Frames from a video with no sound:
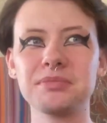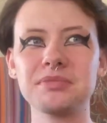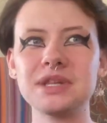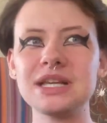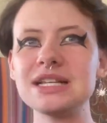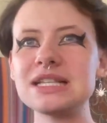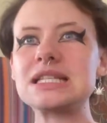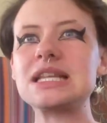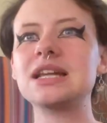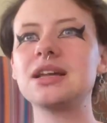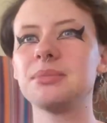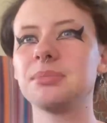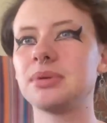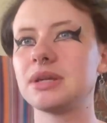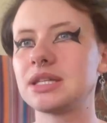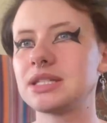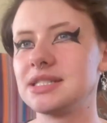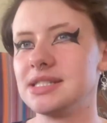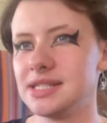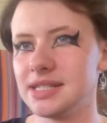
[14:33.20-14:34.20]
it's like a
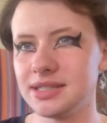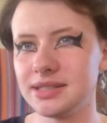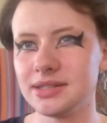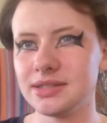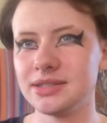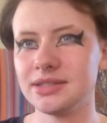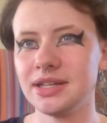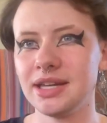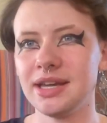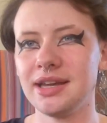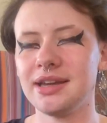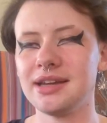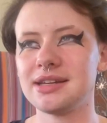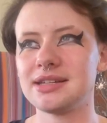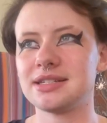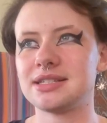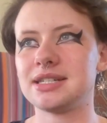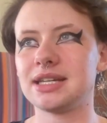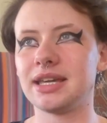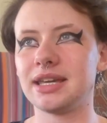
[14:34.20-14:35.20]
big deal
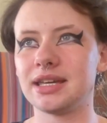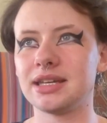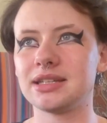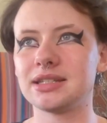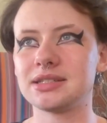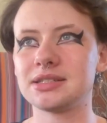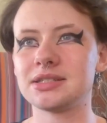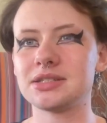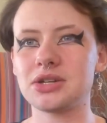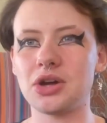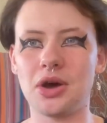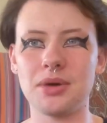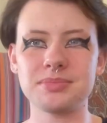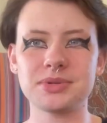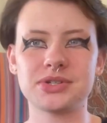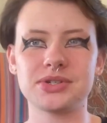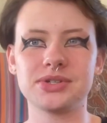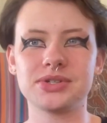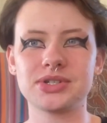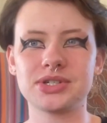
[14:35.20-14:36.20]
to get top
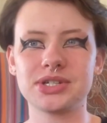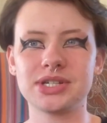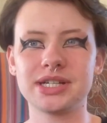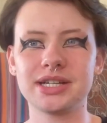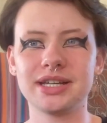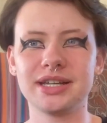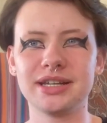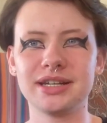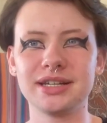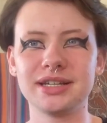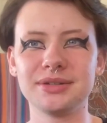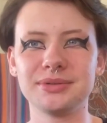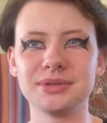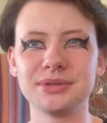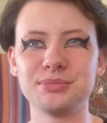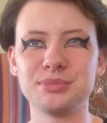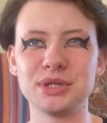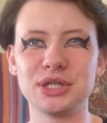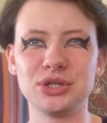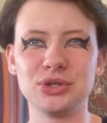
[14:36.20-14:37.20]
surgery and it would
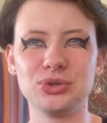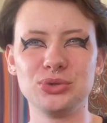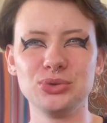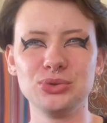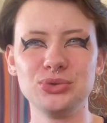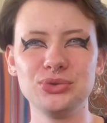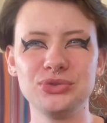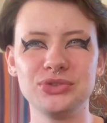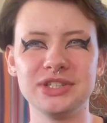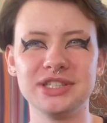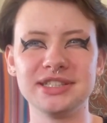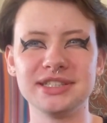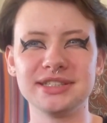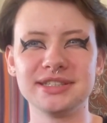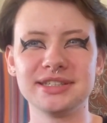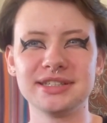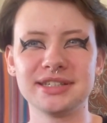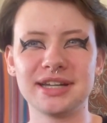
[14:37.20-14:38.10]
be goofy